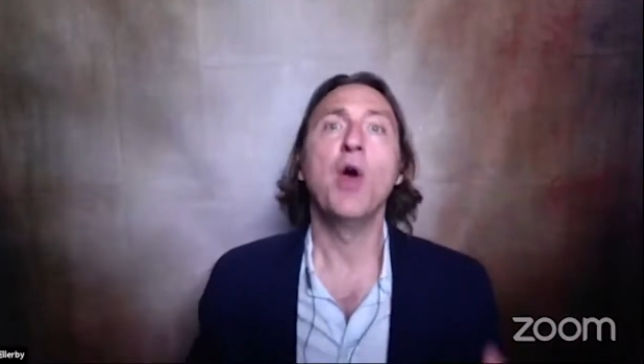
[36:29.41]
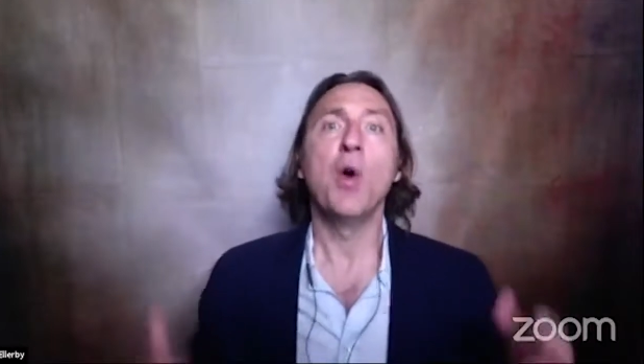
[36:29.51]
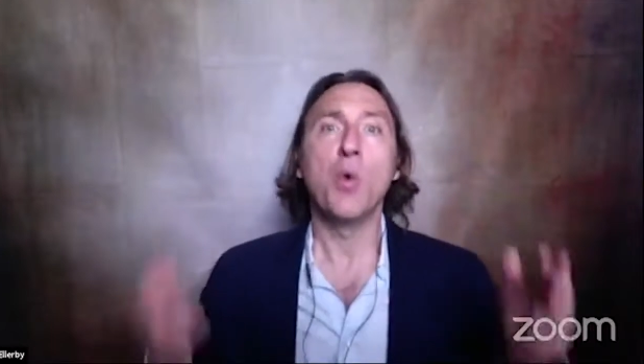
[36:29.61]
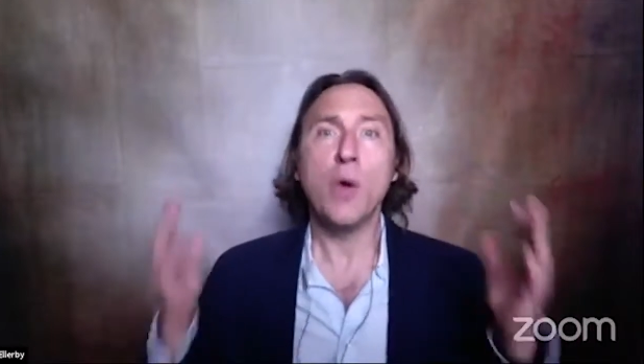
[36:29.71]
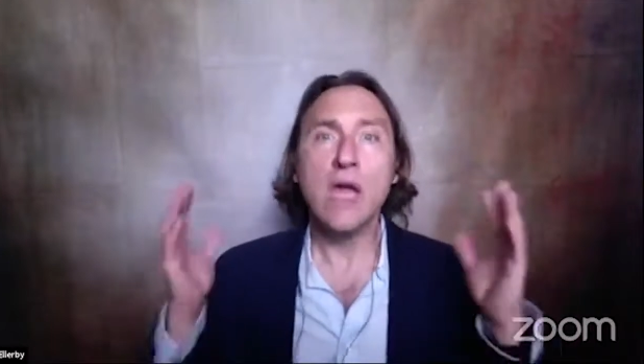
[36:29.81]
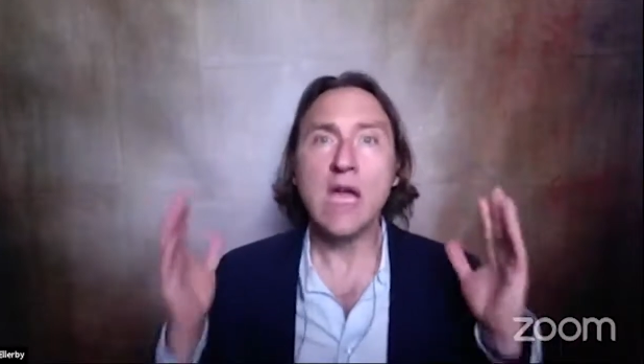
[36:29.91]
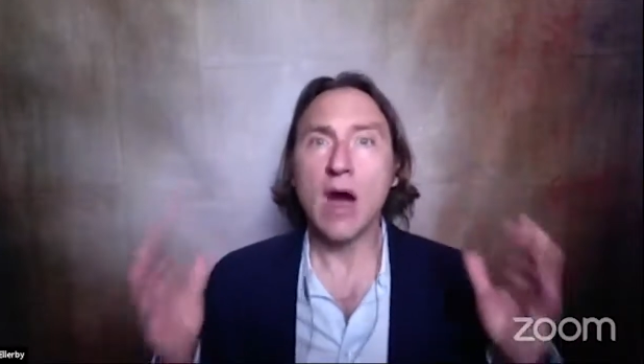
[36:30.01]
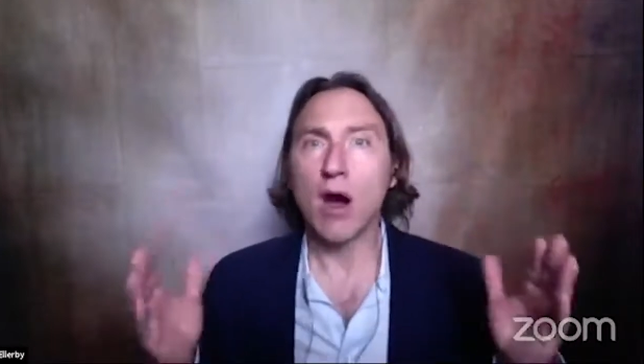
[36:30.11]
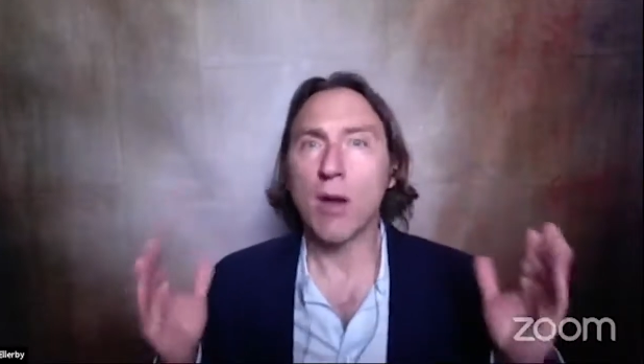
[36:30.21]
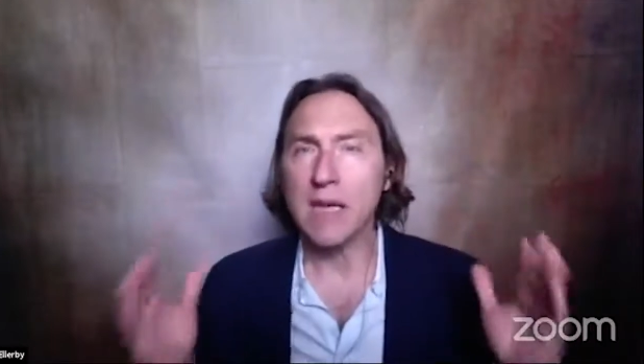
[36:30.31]
We
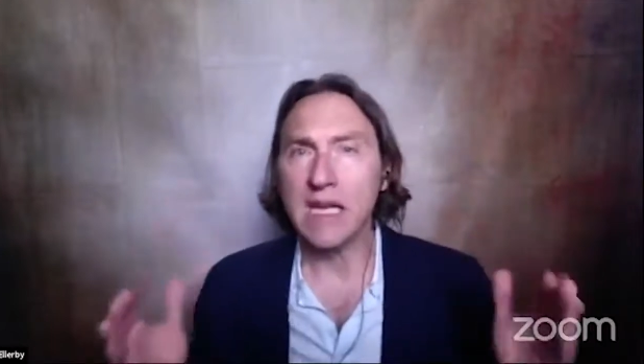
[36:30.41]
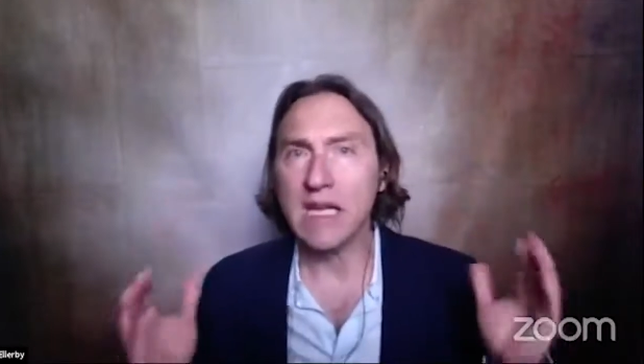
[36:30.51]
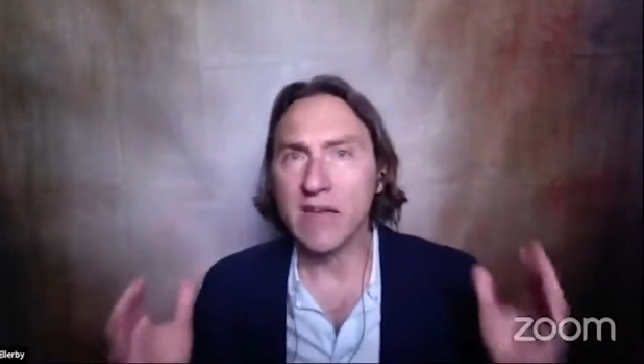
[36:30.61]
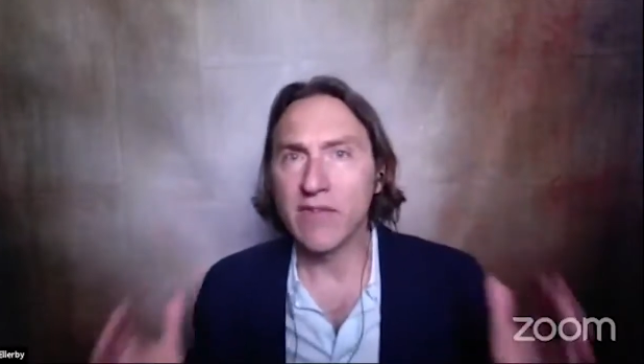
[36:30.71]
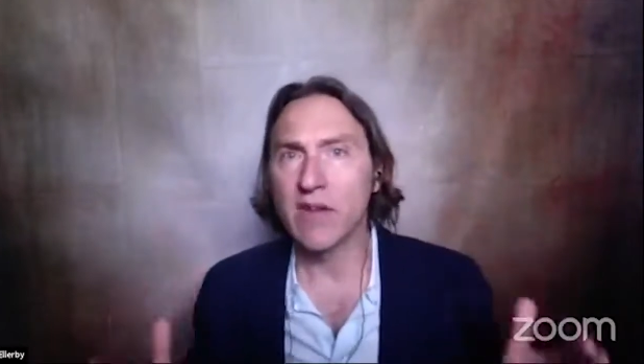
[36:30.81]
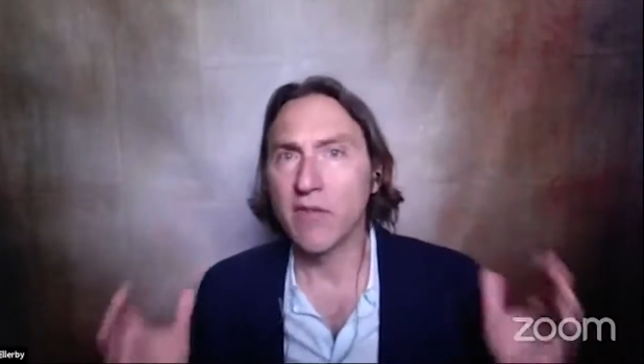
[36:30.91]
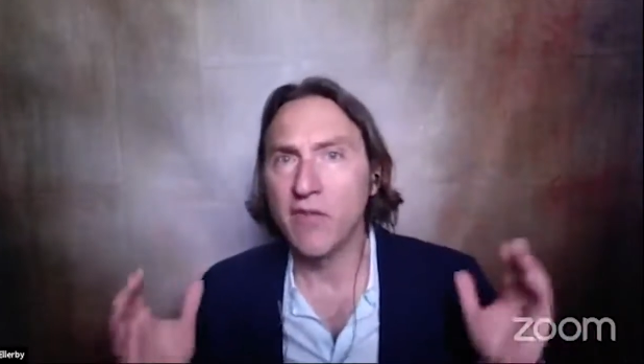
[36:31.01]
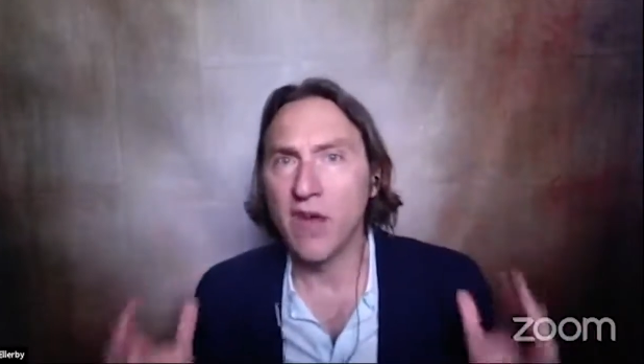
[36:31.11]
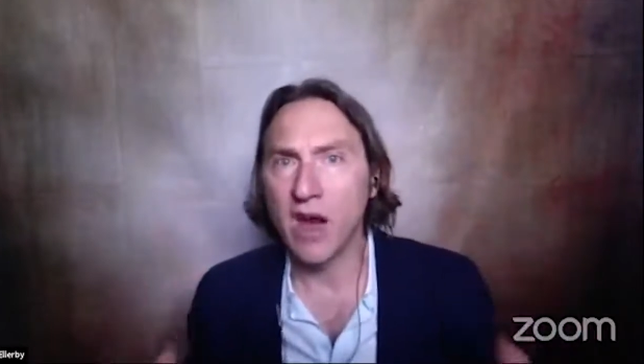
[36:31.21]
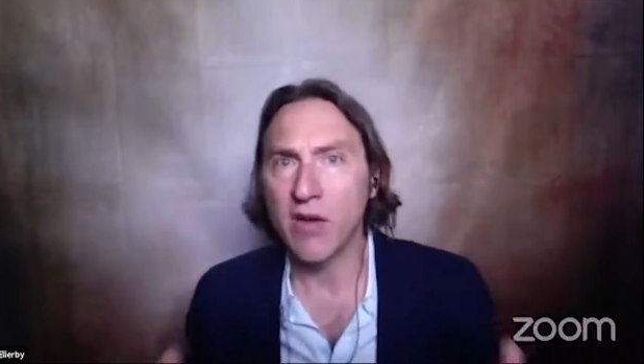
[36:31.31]
are being given a
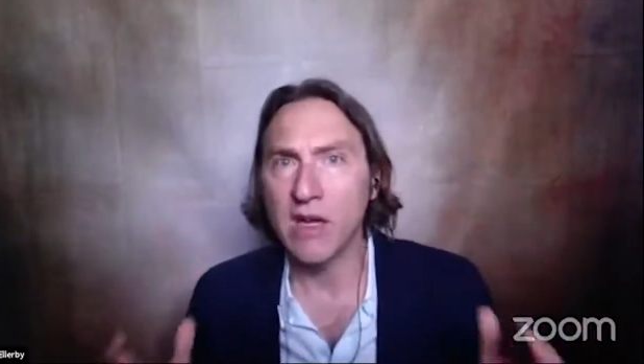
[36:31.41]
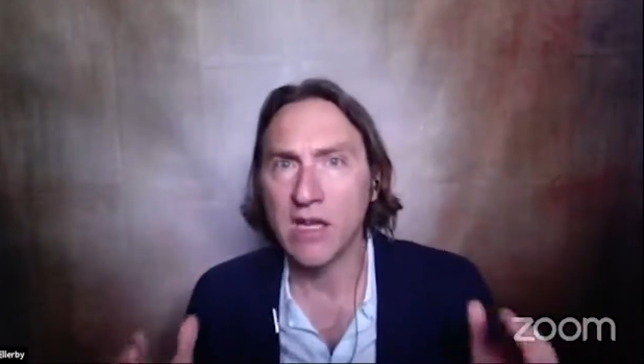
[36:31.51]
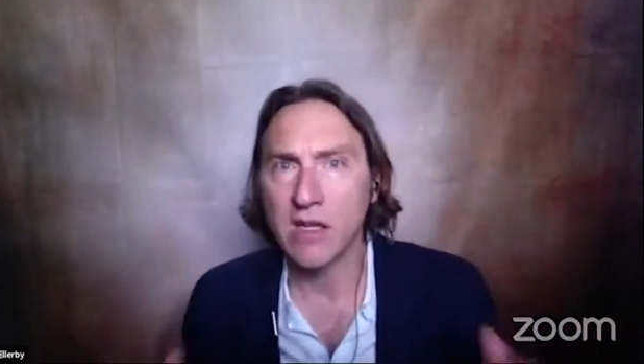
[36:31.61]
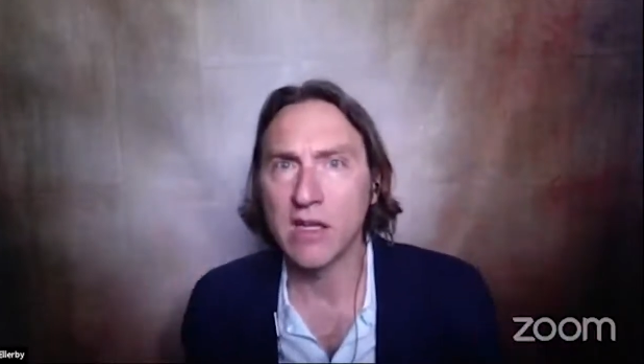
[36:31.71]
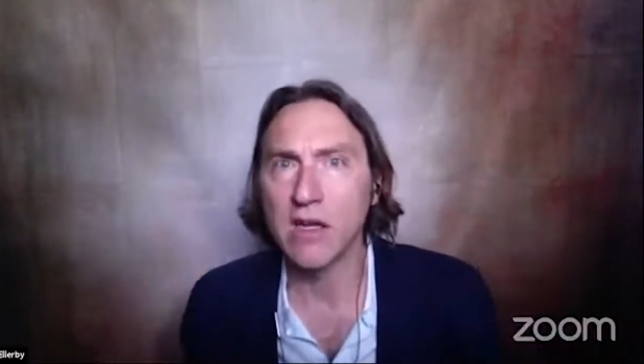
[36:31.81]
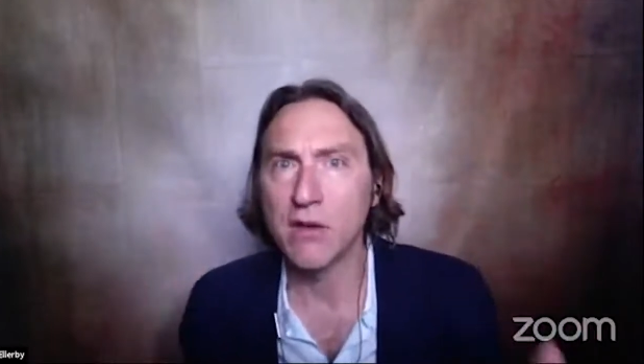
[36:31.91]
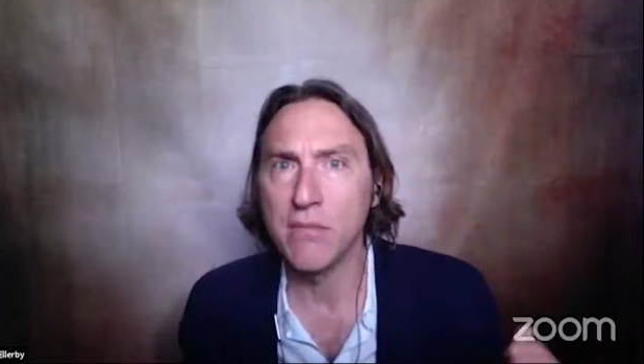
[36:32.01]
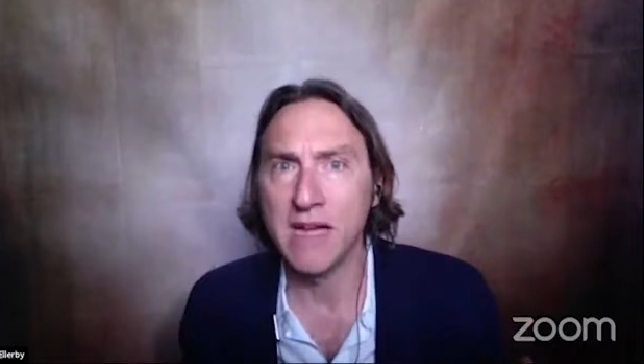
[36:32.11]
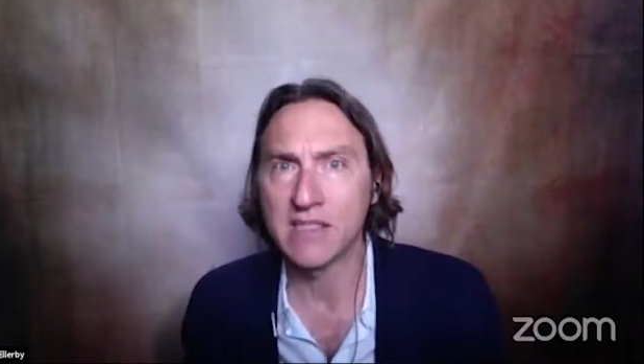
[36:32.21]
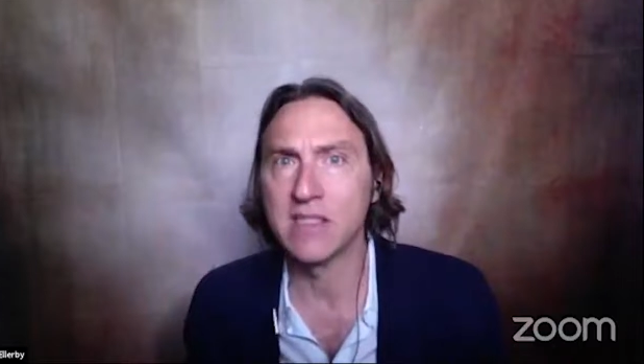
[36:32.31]
very clear
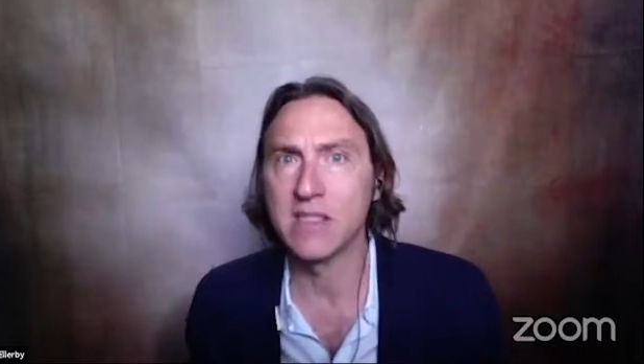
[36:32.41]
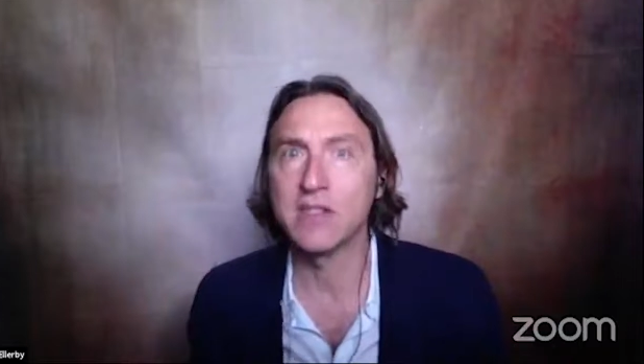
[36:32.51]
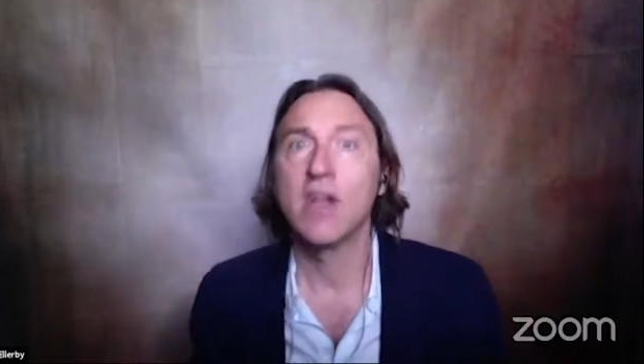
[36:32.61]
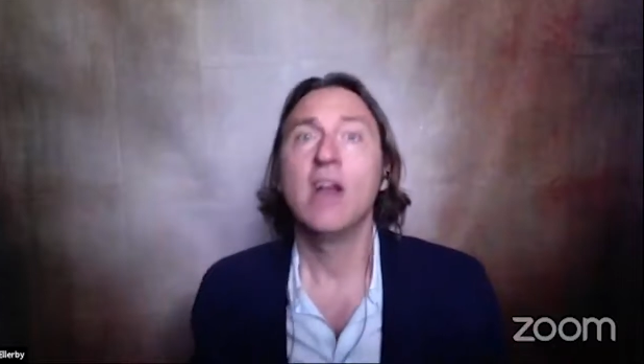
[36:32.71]
message